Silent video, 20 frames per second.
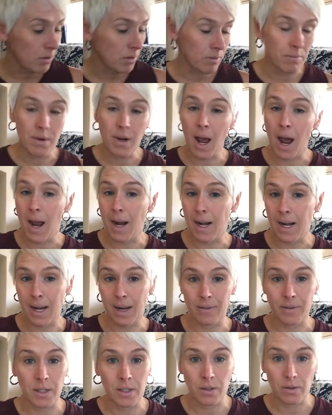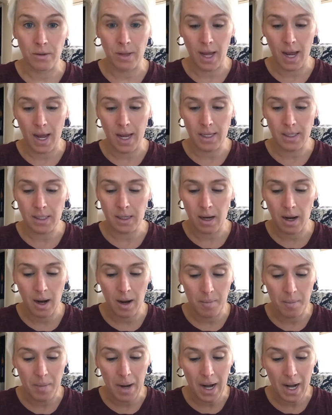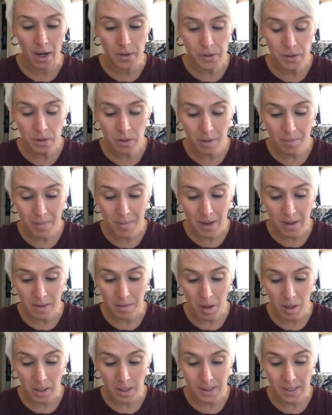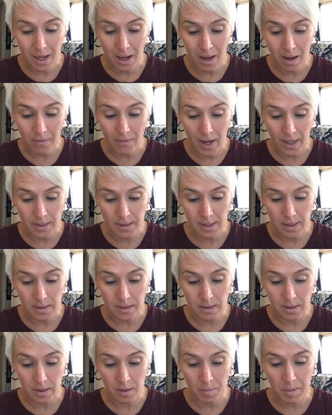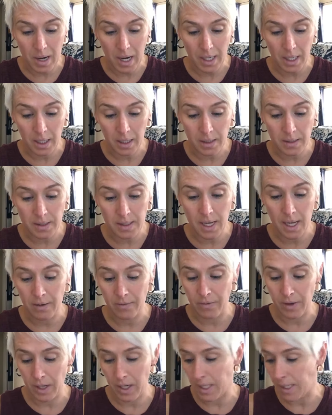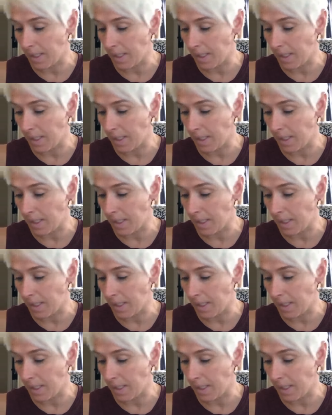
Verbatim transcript: do not have to do that. Um, I also combine them all because I have access to the products at a very